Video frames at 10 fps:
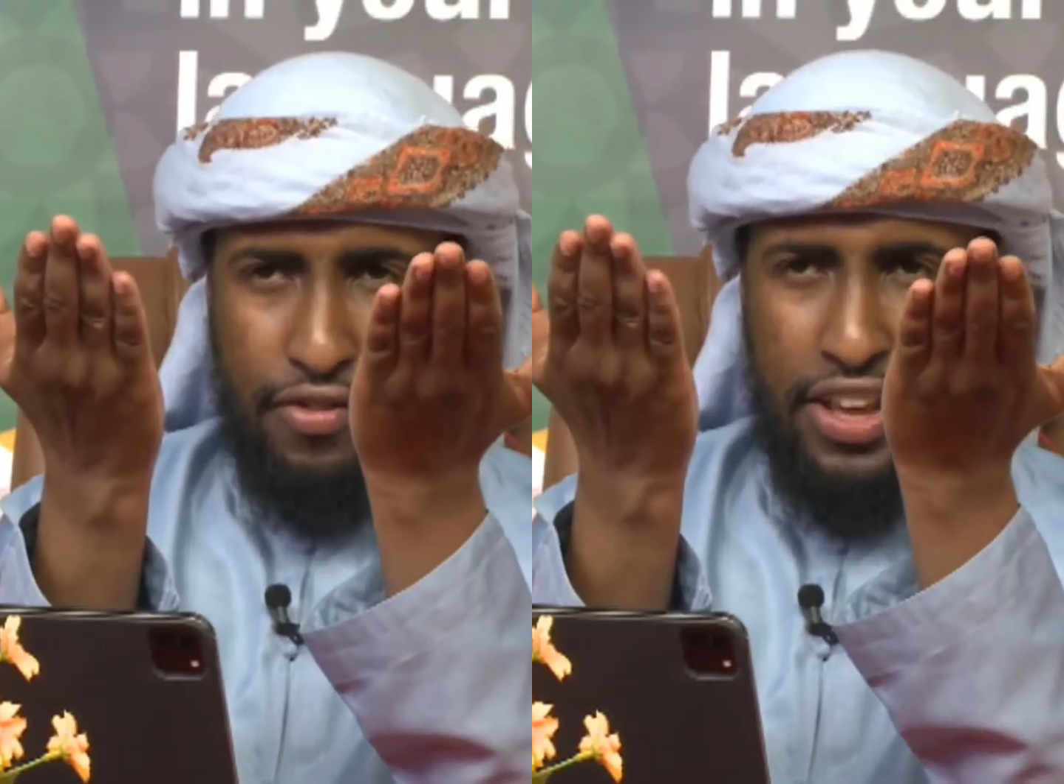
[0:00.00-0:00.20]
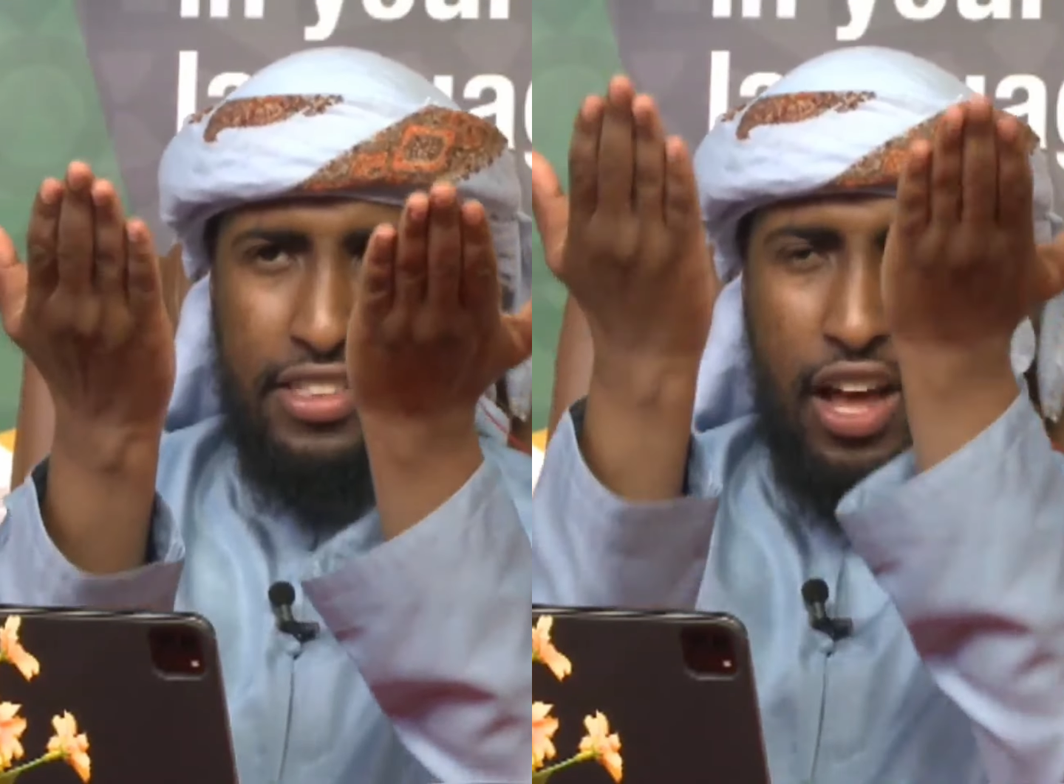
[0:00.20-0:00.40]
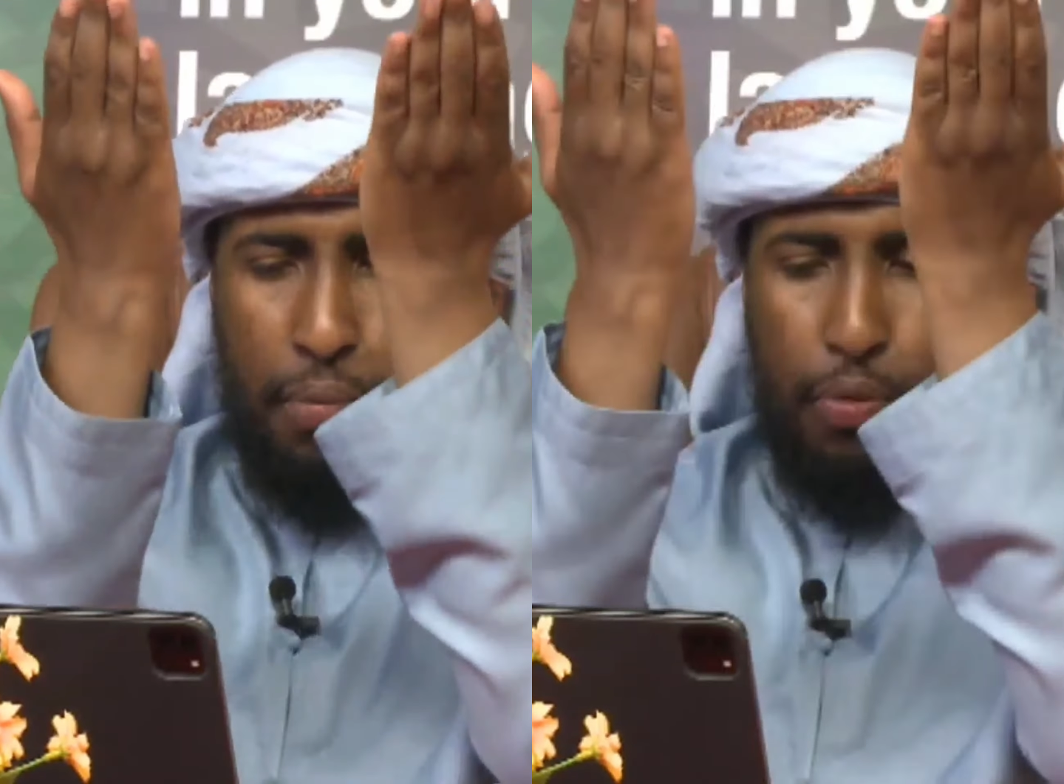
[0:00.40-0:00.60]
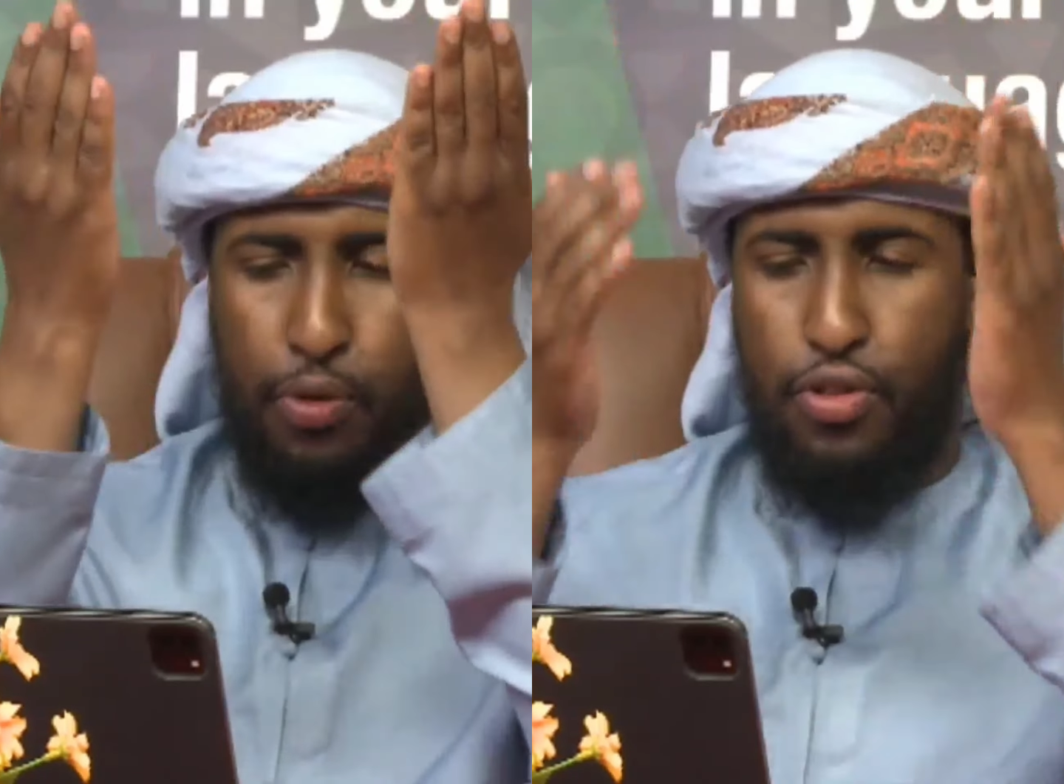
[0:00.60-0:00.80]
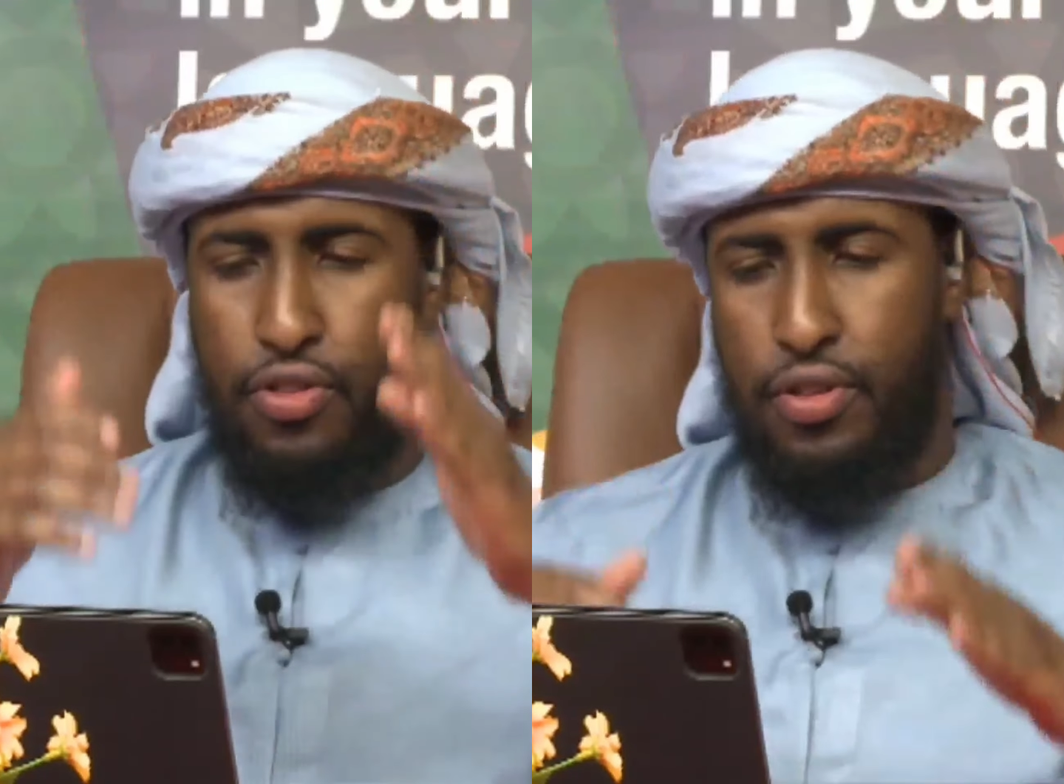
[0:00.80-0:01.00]
face
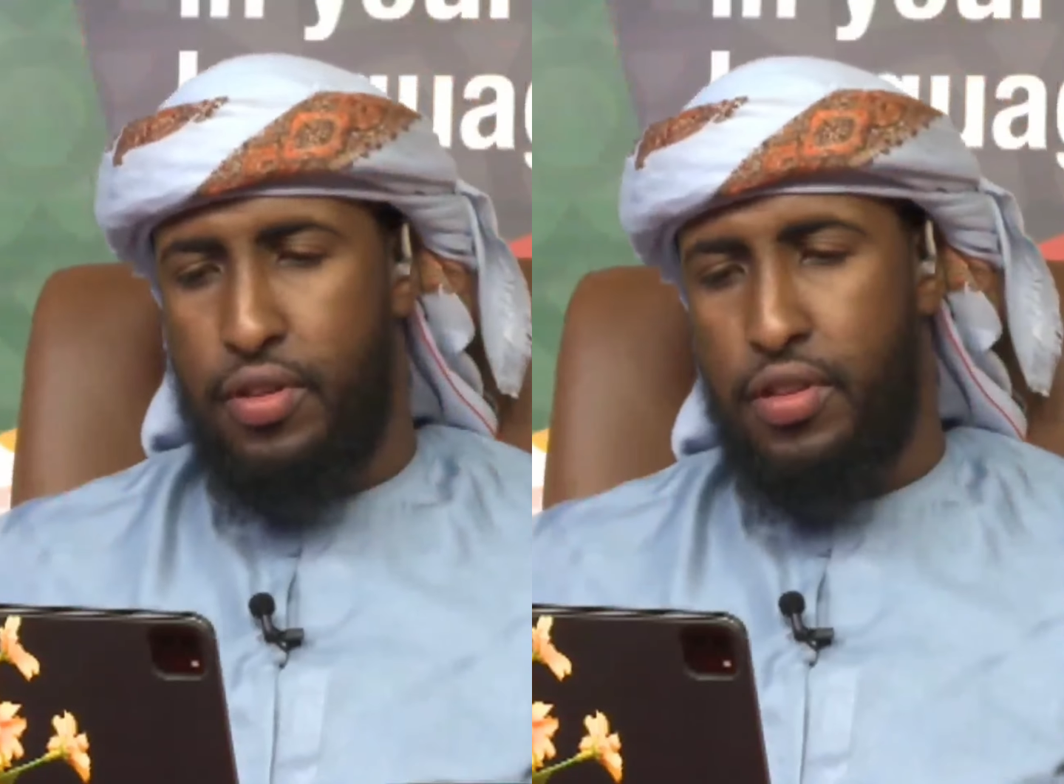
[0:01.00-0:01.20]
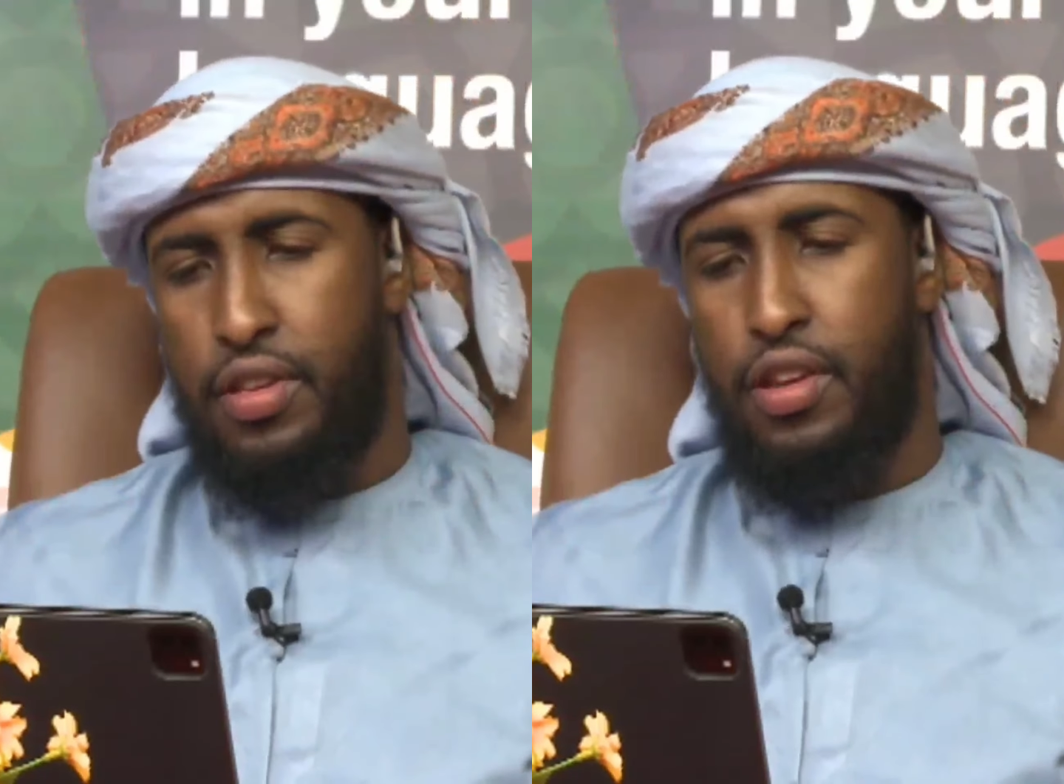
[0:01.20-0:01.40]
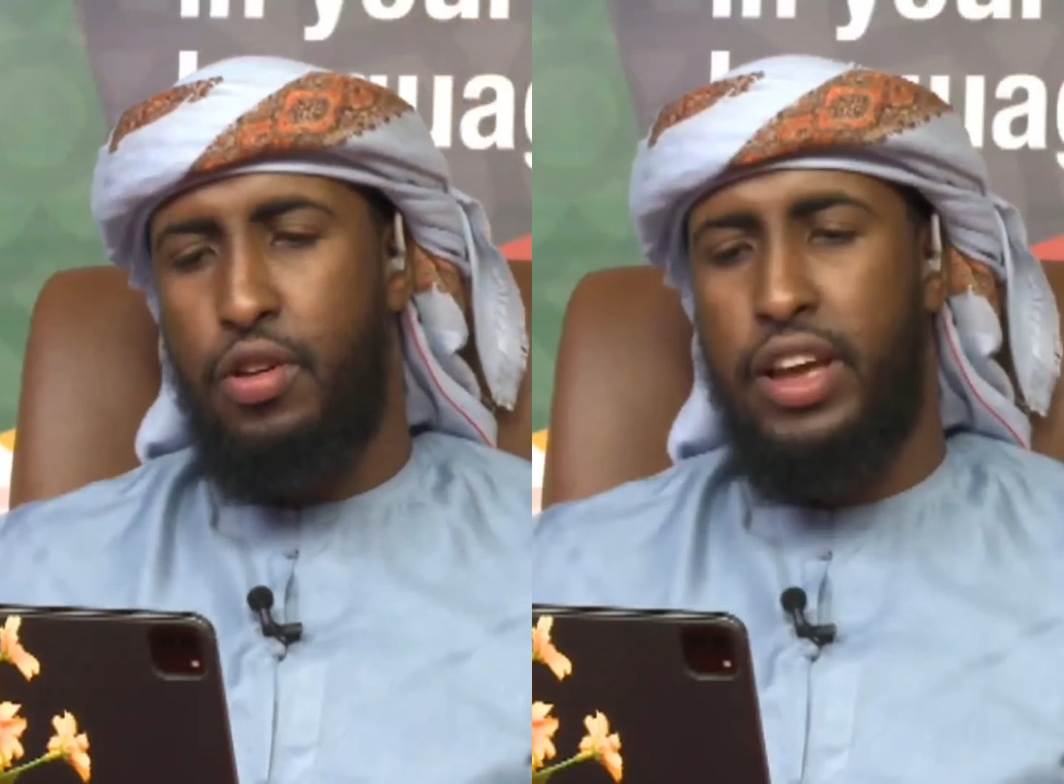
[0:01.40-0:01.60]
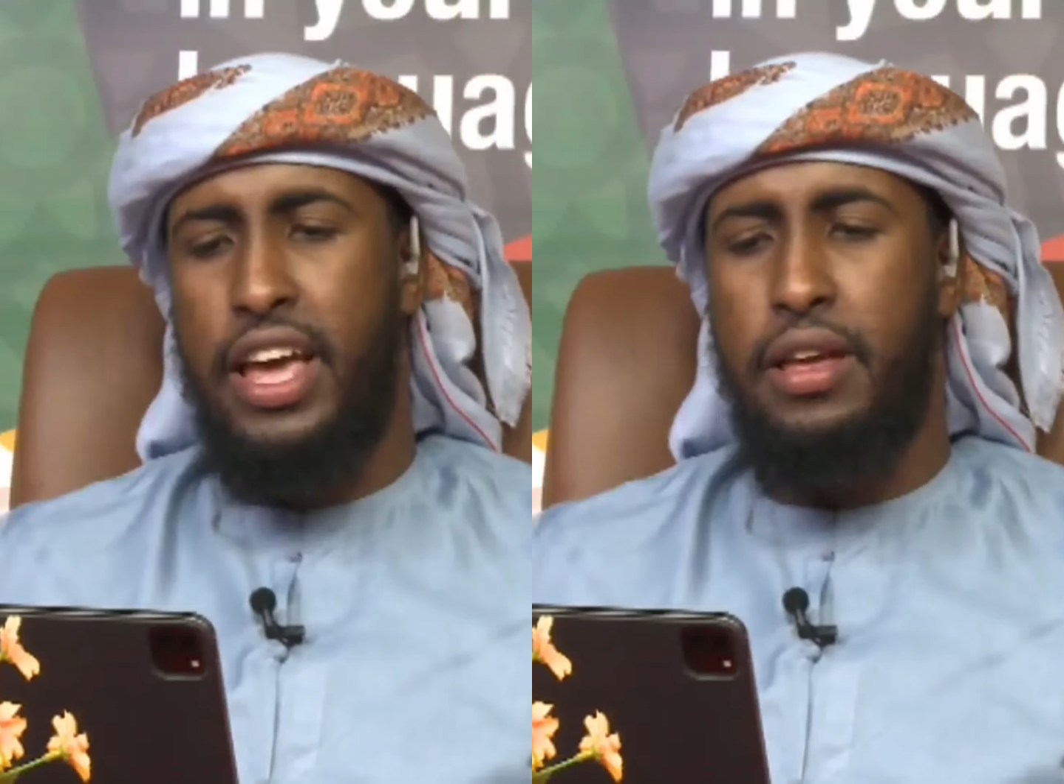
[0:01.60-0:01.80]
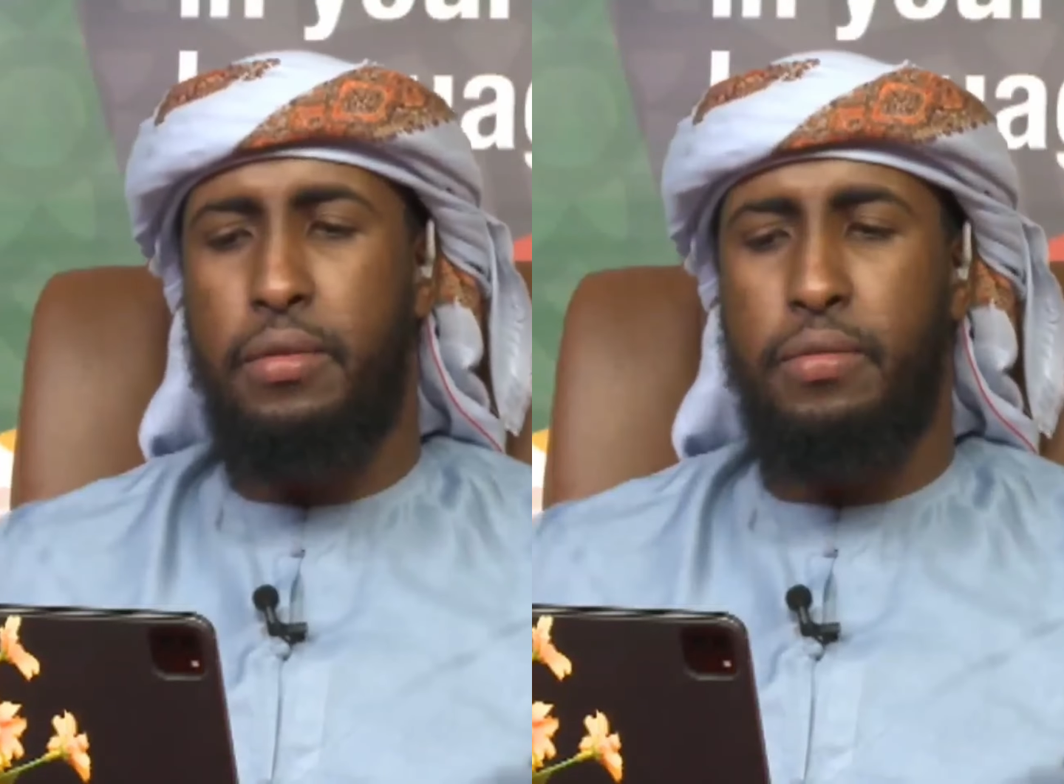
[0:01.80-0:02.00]
upwards,
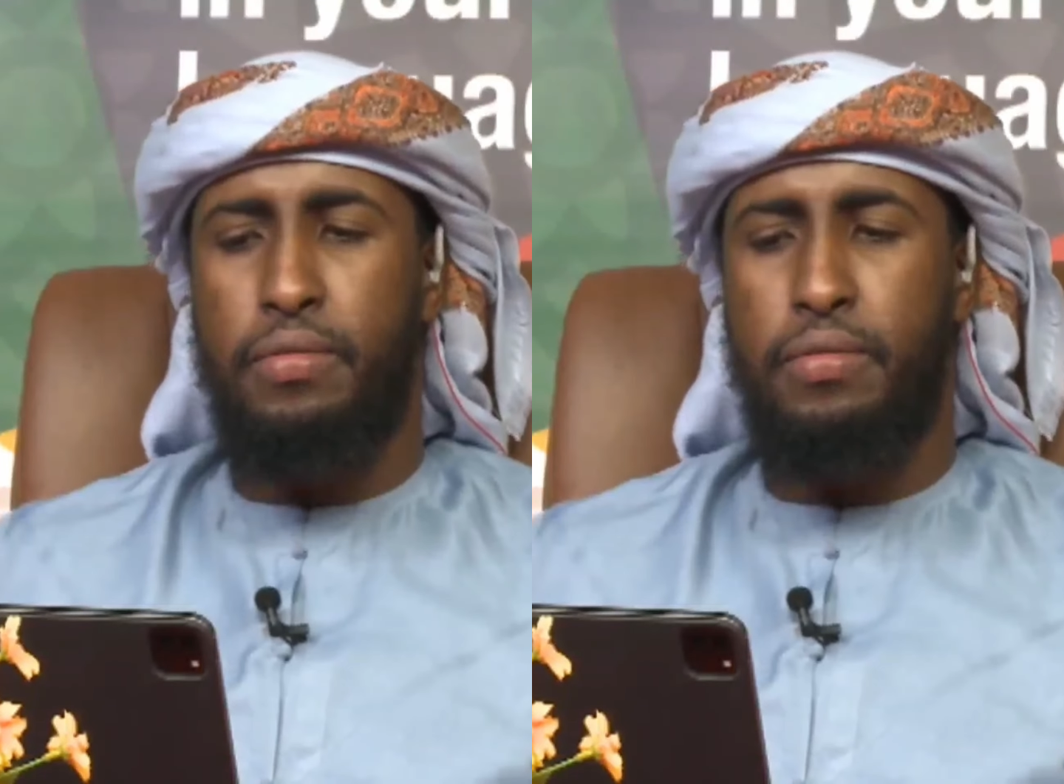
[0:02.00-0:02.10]
okay?